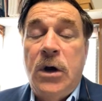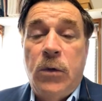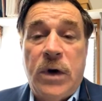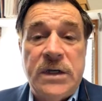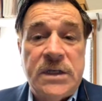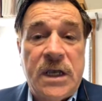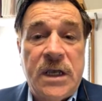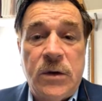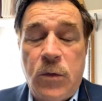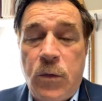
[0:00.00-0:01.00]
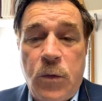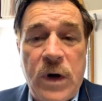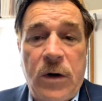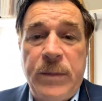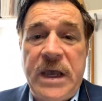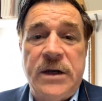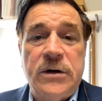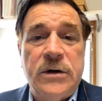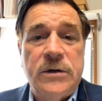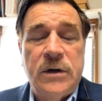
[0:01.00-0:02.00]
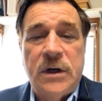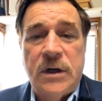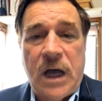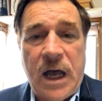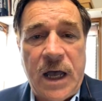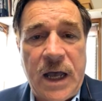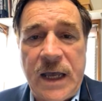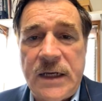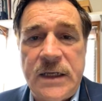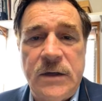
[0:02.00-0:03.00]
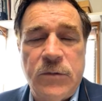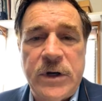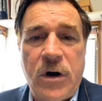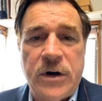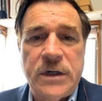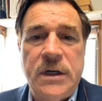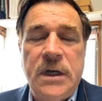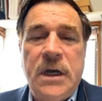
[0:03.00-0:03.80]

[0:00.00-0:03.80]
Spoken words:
was a well-mannered, highly regarded